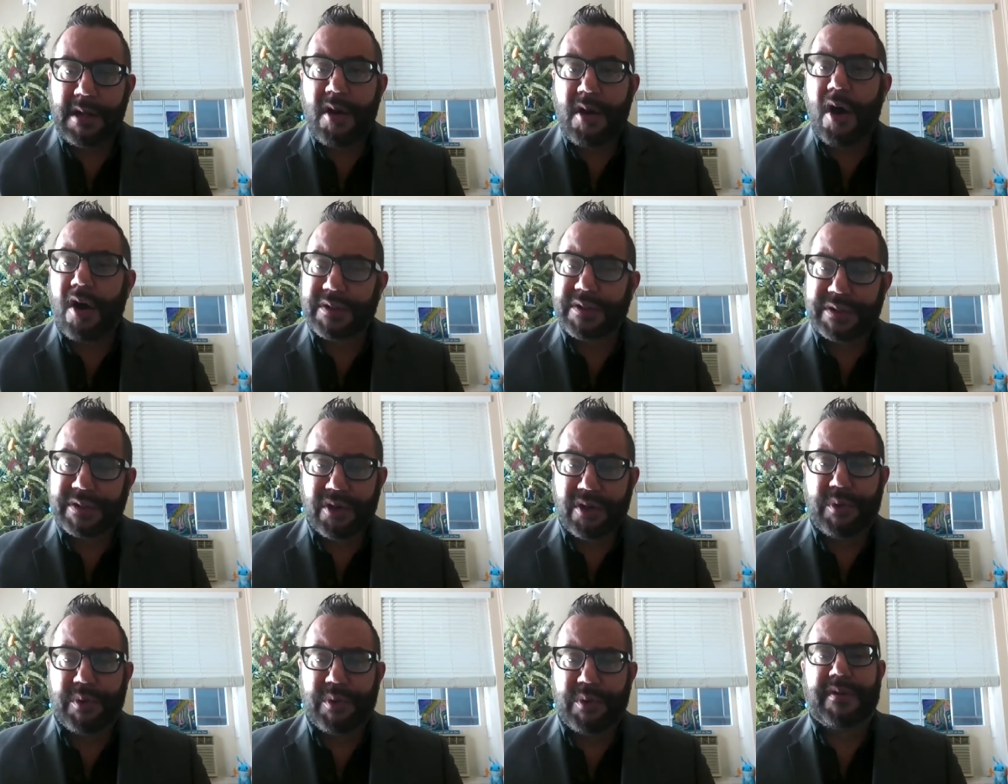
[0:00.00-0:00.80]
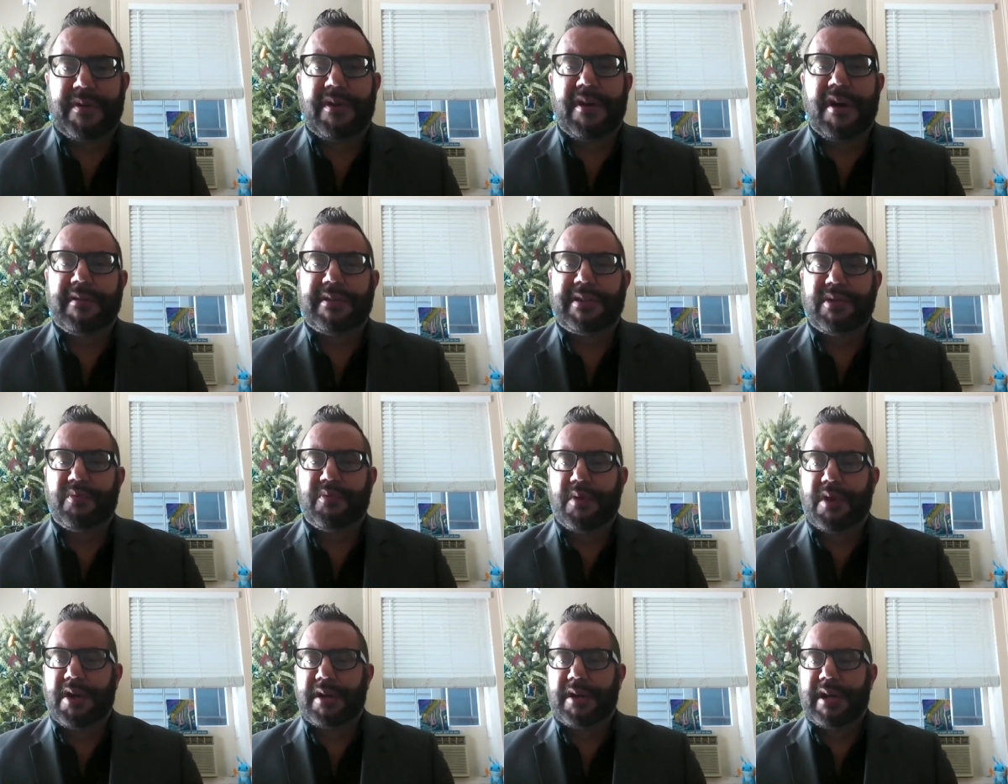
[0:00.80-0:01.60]
Also, with regard to
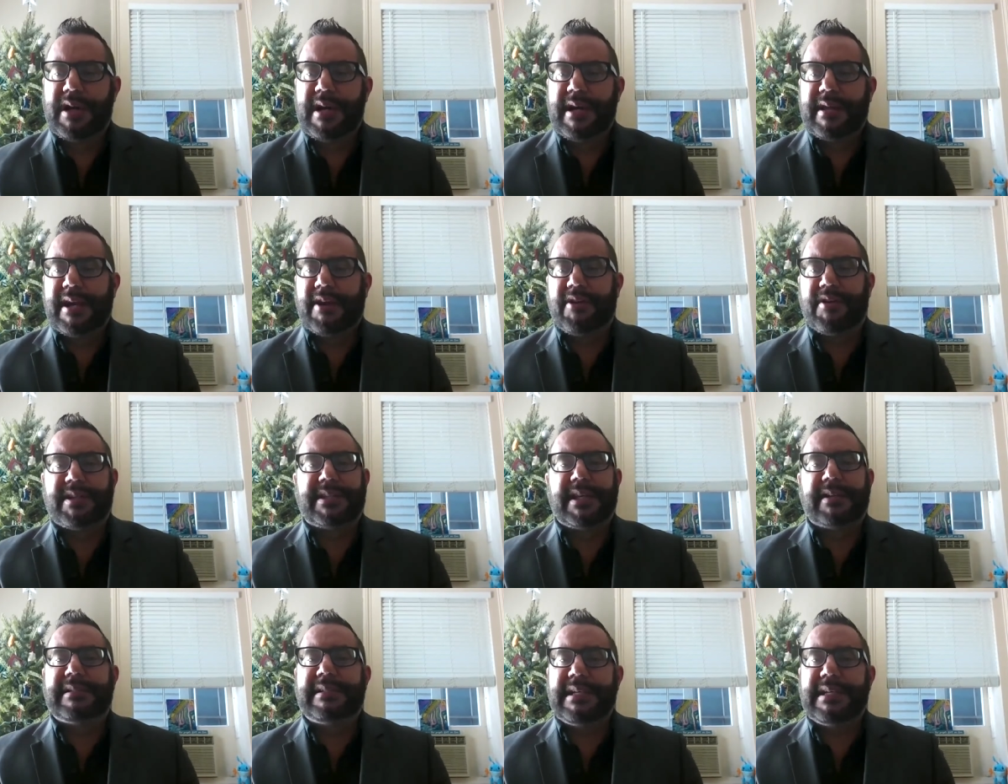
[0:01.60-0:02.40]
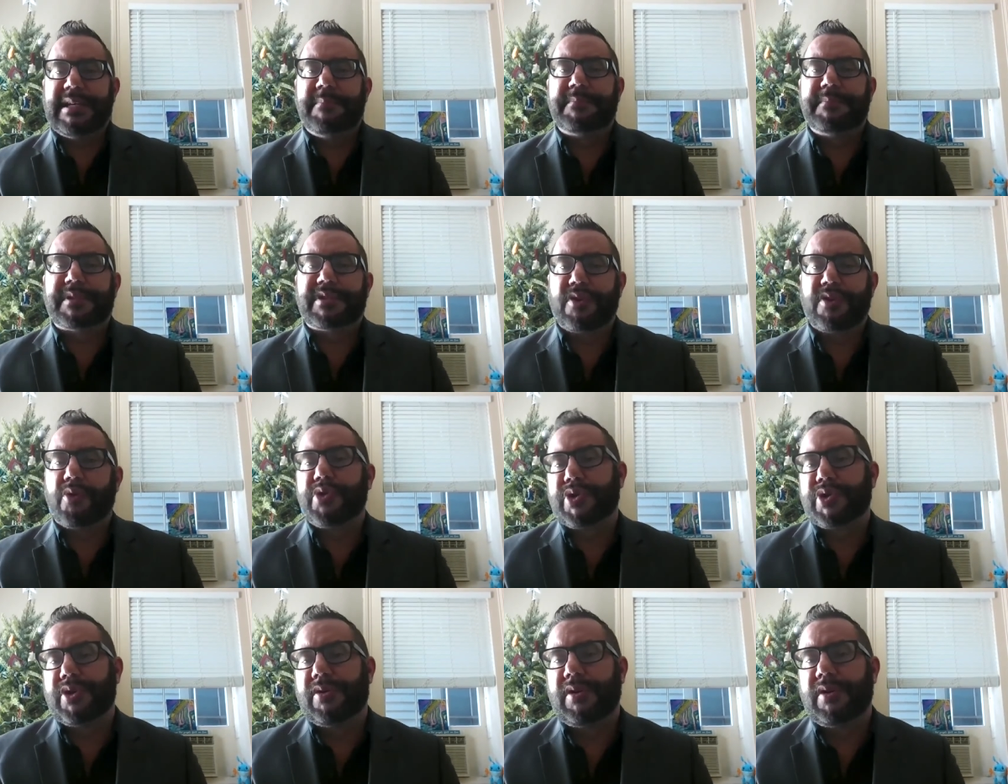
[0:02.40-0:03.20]
work, there is a deep
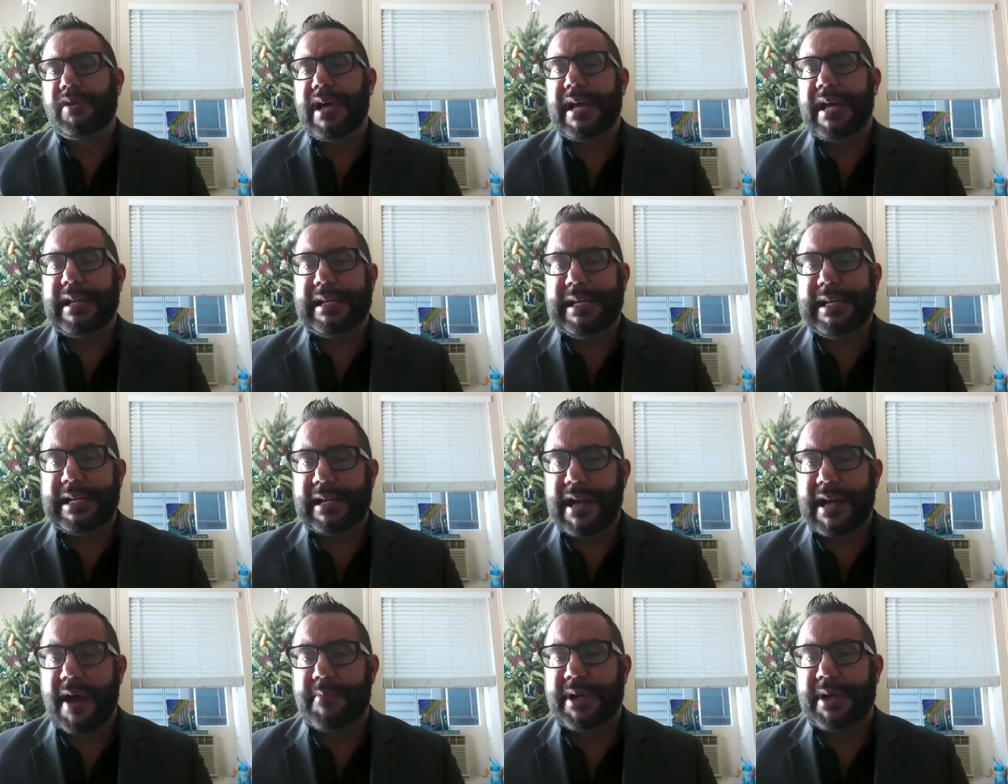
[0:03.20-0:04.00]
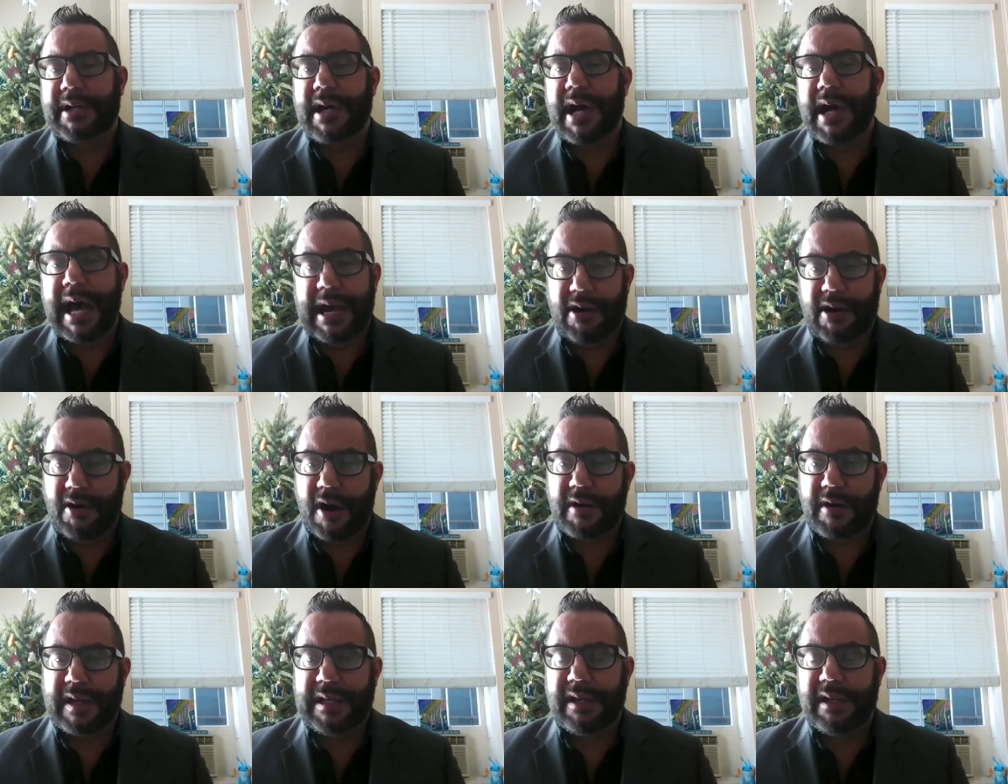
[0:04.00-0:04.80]
social and economic
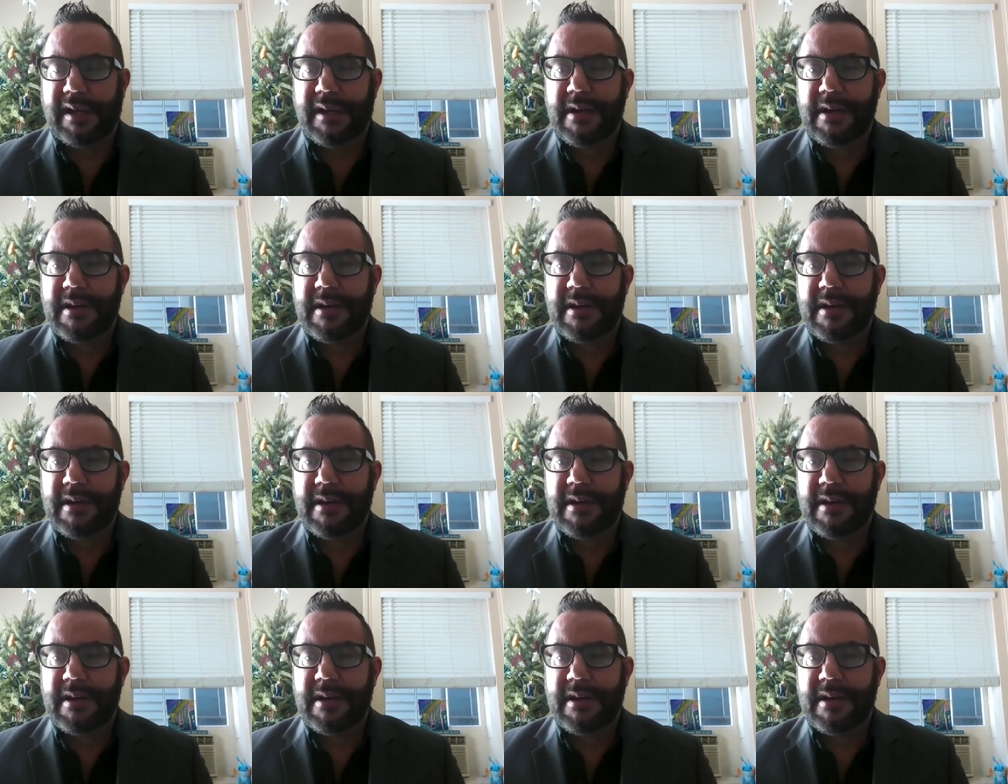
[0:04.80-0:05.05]
hierarchy